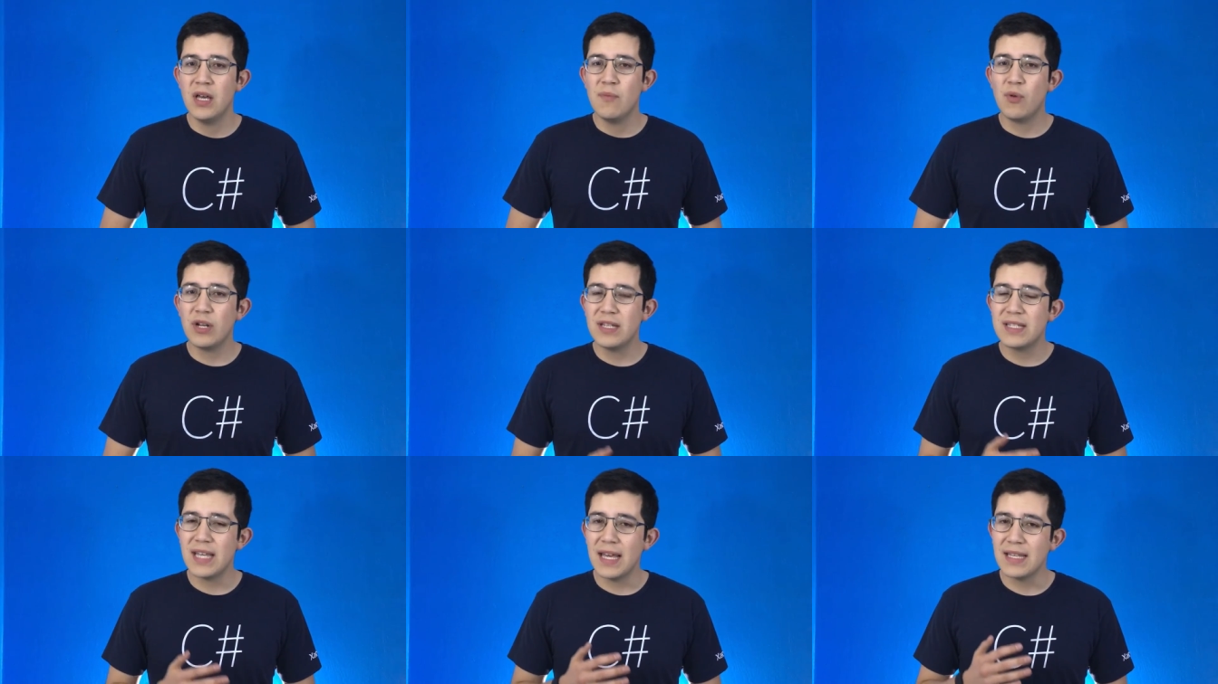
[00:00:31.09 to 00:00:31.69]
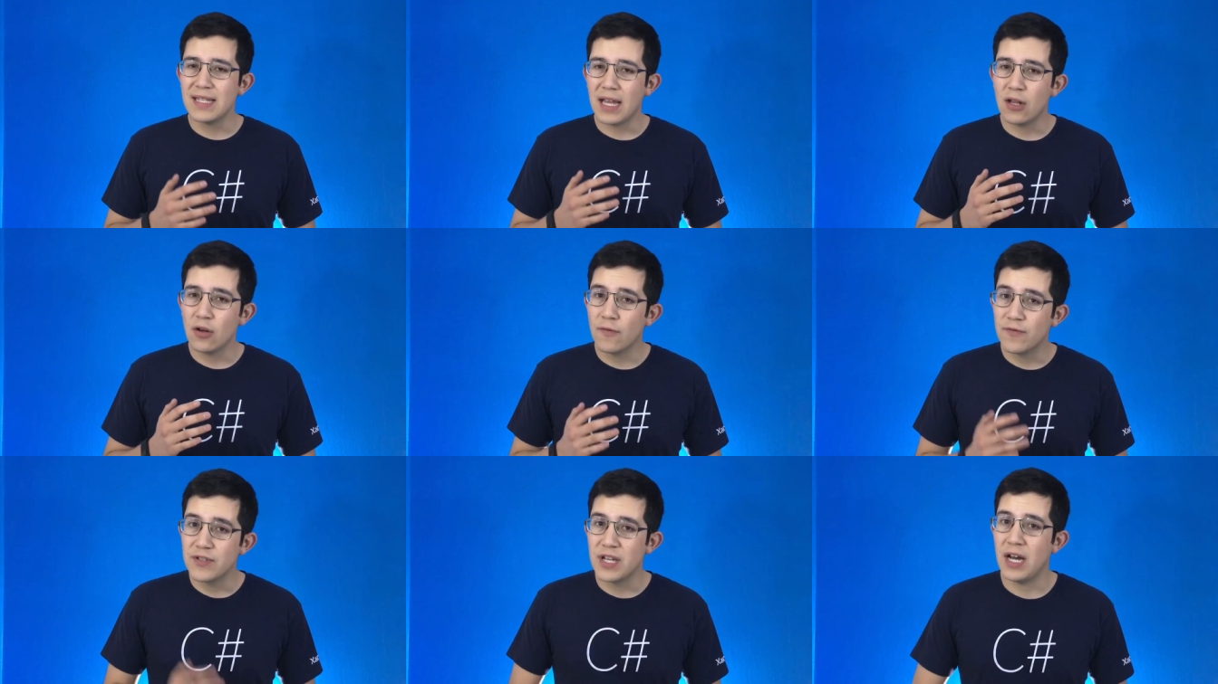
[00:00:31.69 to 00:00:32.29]
but it takes a lot
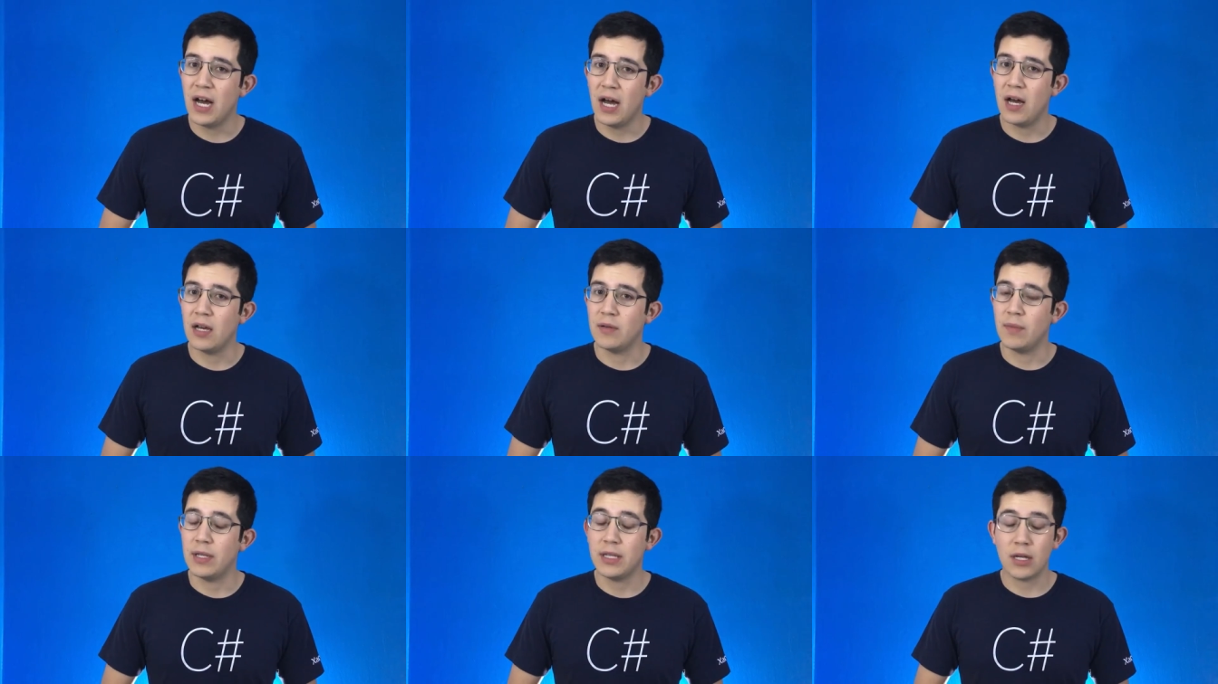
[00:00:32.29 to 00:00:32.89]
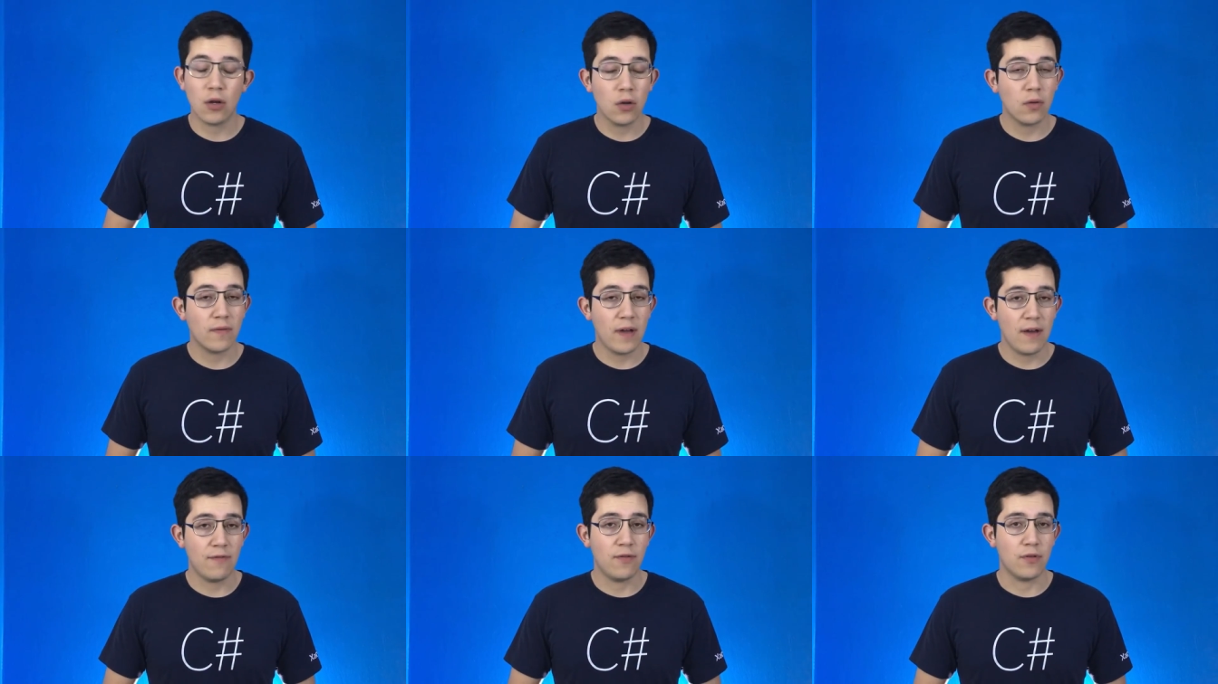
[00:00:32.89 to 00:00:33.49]
of time and a lot of
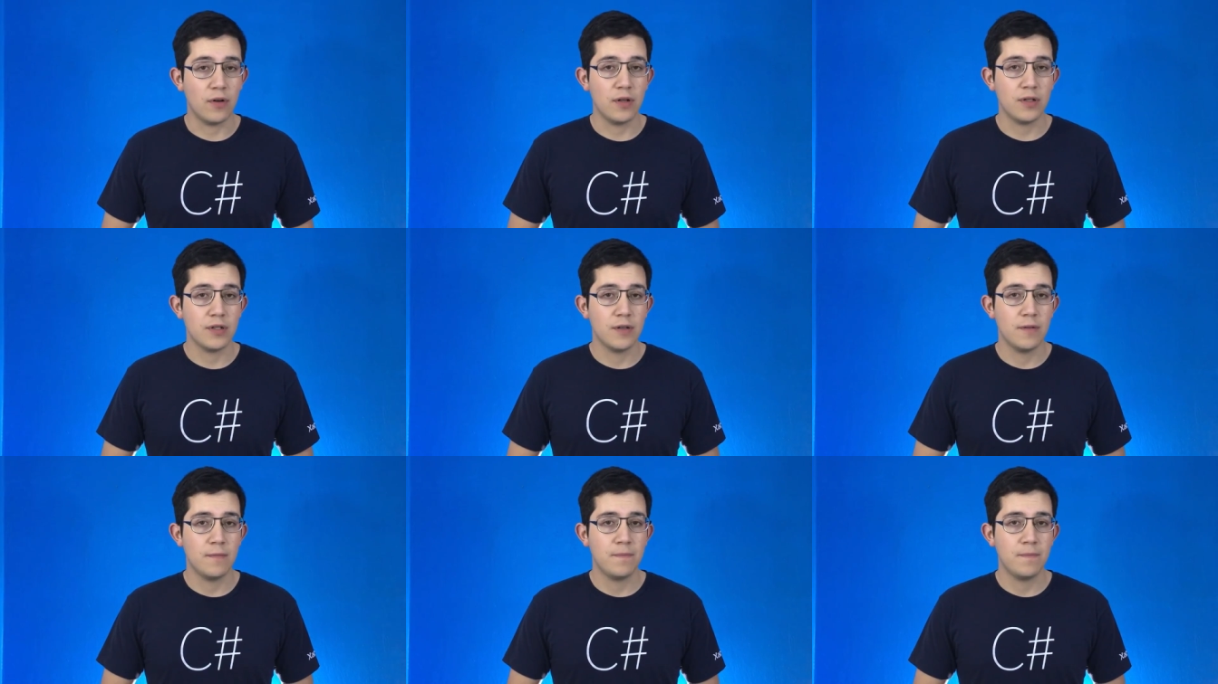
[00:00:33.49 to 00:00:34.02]
effort.